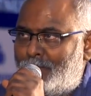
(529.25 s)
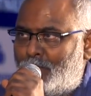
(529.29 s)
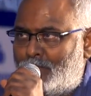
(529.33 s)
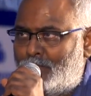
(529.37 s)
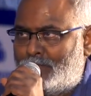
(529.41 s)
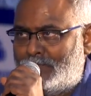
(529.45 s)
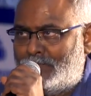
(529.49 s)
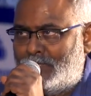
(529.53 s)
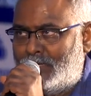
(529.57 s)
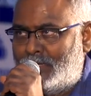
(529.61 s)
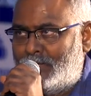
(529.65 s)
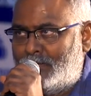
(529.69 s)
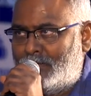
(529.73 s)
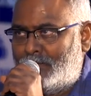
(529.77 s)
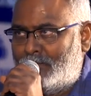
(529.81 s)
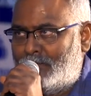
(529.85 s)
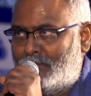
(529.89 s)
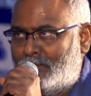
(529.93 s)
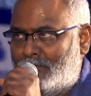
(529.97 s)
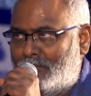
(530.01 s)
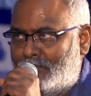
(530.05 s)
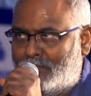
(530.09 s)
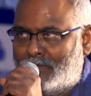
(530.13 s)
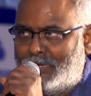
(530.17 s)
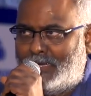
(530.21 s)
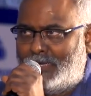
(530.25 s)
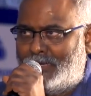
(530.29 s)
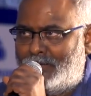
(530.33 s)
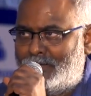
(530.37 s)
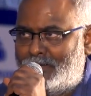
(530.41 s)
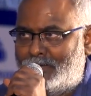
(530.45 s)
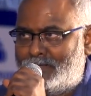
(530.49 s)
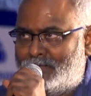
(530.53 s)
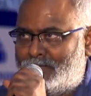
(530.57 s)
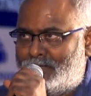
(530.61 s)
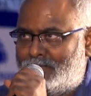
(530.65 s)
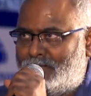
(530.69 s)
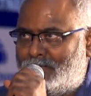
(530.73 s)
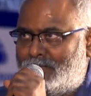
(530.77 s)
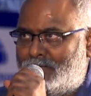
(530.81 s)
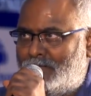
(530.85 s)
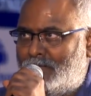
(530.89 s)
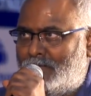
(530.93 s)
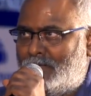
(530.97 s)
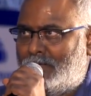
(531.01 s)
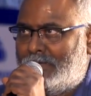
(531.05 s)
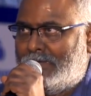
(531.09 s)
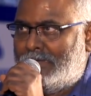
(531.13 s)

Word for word: about the rains